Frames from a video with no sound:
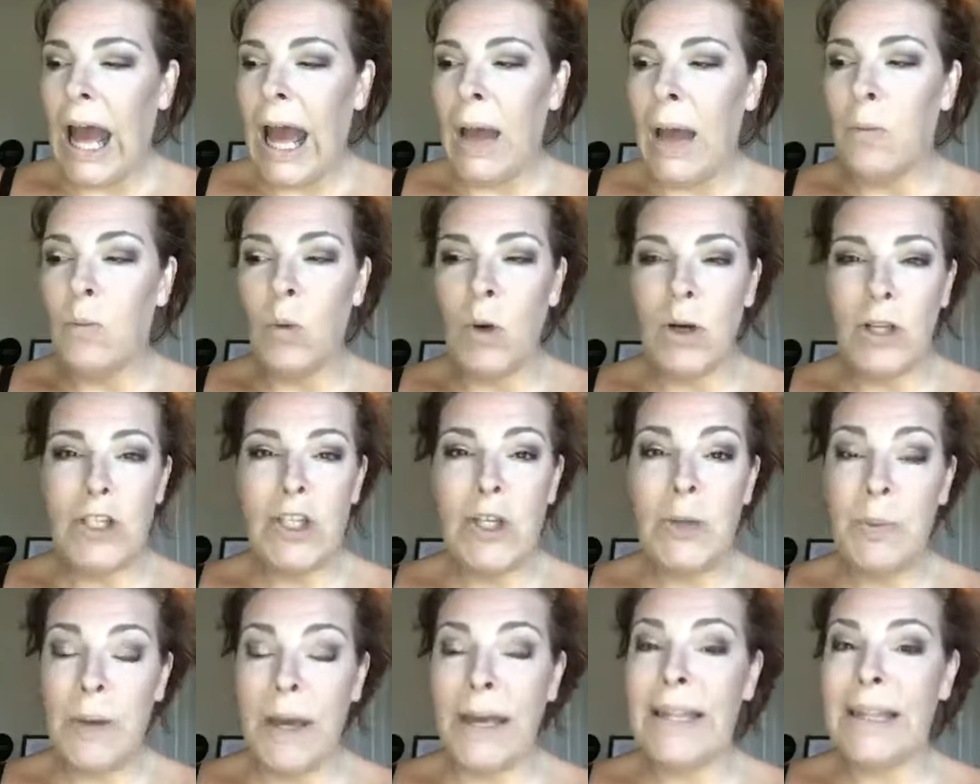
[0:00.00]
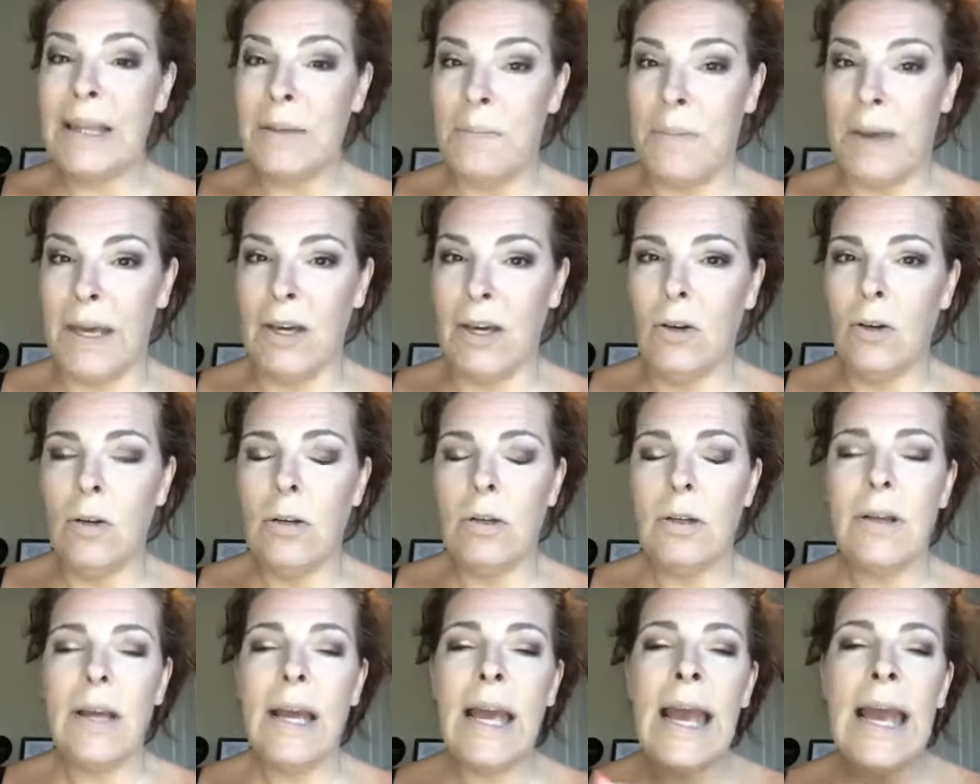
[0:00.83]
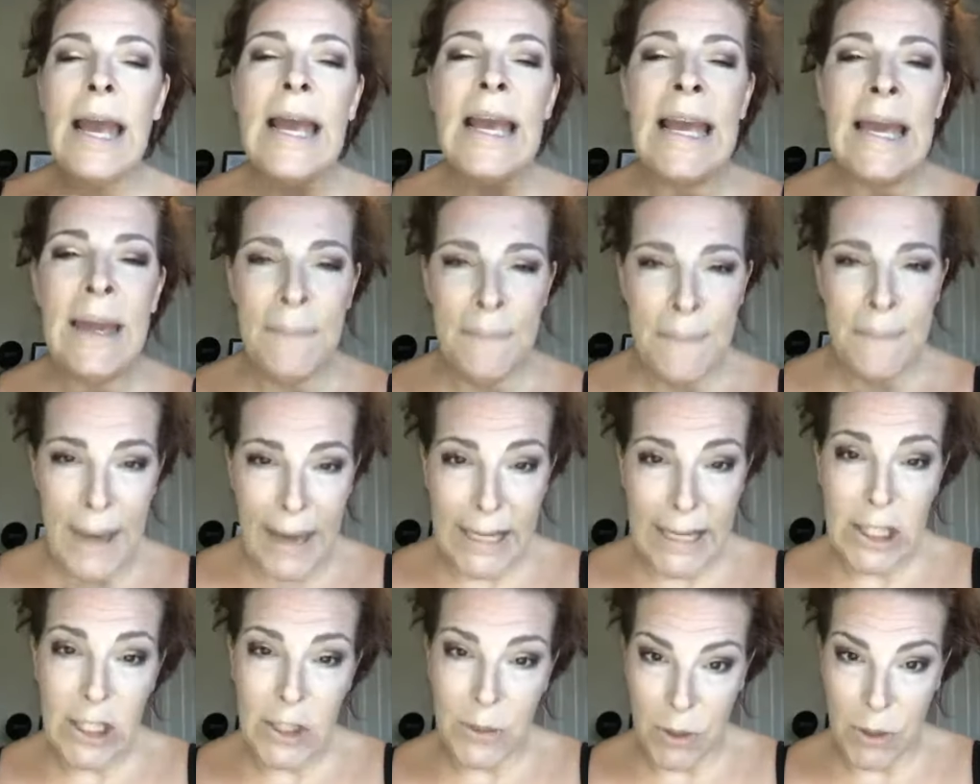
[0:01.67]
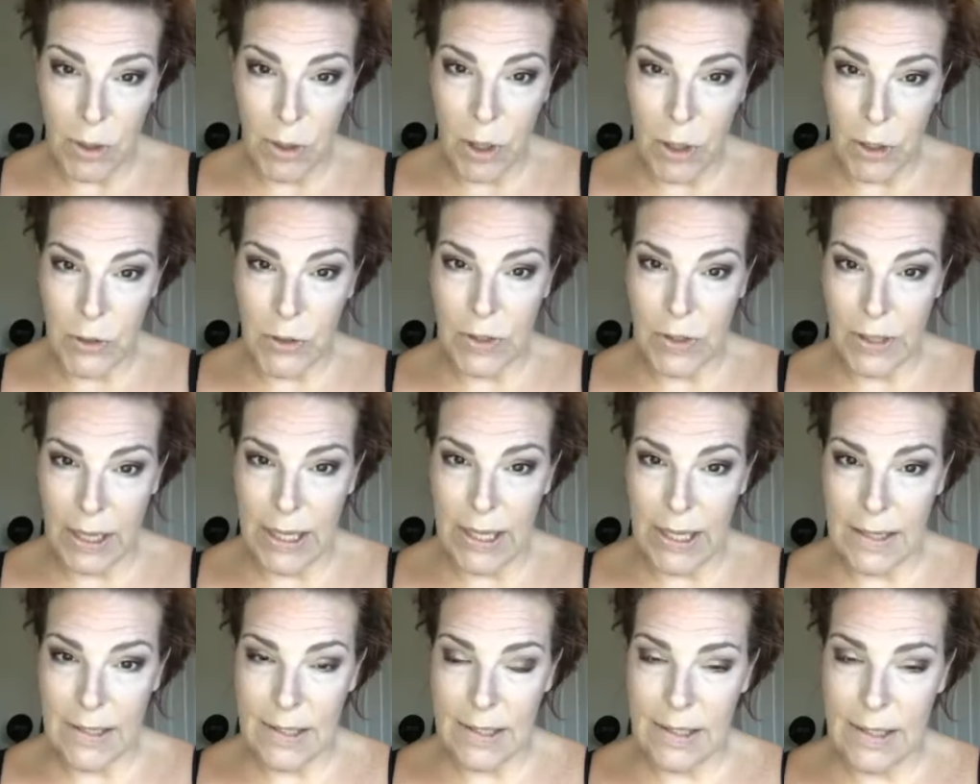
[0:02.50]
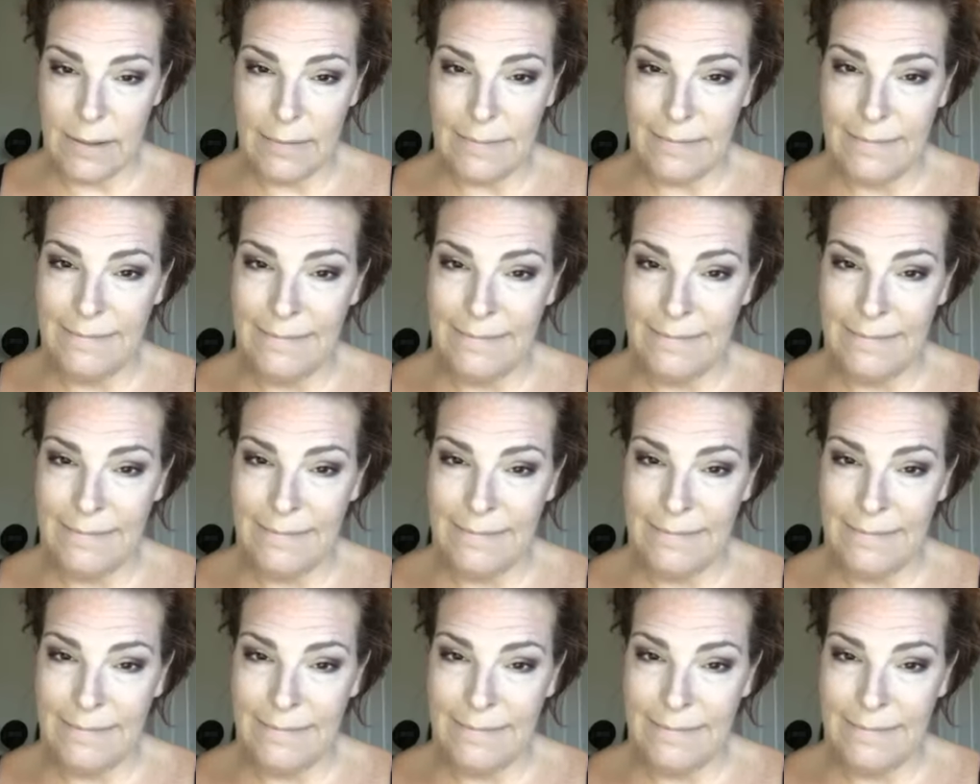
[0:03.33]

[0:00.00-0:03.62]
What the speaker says: And once you pick the meal, it makes you a grocery list.